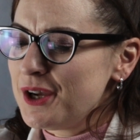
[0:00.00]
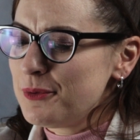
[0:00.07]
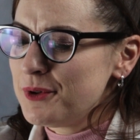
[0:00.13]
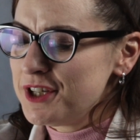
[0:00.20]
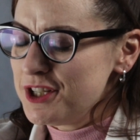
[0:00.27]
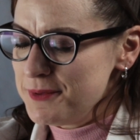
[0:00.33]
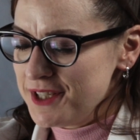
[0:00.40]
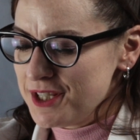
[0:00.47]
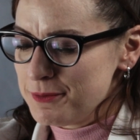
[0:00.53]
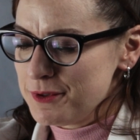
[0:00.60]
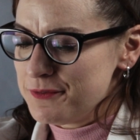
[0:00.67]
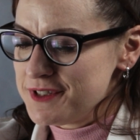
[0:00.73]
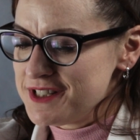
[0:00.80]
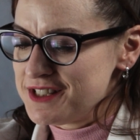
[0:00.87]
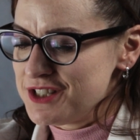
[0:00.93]
I wanted to become a
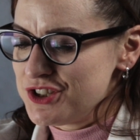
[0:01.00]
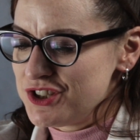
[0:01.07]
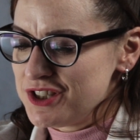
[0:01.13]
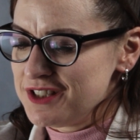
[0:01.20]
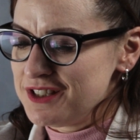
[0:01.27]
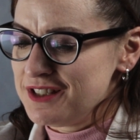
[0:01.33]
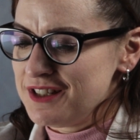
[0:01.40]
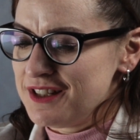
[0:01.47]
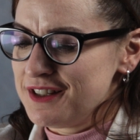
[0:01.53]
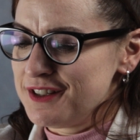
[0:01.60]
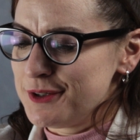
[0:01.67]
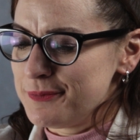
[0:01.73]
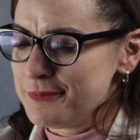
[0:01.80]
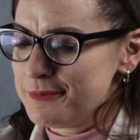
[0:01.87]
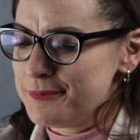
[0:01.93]
physician
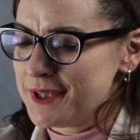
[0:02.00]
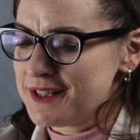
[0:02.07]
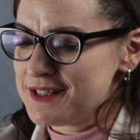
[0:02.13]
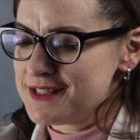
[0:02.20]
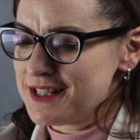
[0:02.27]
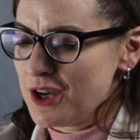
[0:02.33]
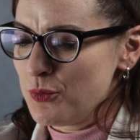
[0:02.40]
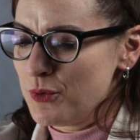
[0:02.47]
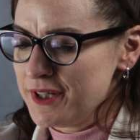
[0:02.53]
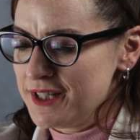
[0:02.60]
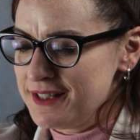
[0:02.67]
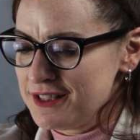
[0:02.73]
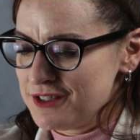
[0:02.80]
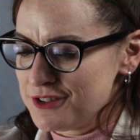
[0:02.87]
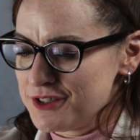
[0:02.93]
because I wanted
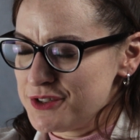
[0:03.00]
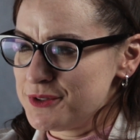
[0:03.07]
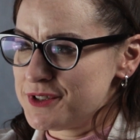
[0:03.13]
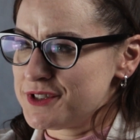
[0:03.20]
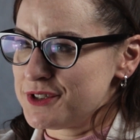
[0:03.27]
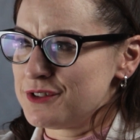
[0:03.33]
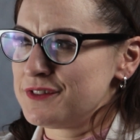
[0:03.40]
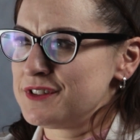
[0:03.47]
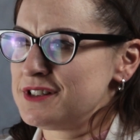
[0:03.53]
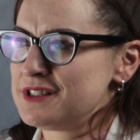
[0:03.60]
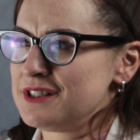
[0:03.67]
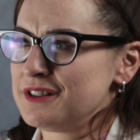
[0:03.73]
to enter into a service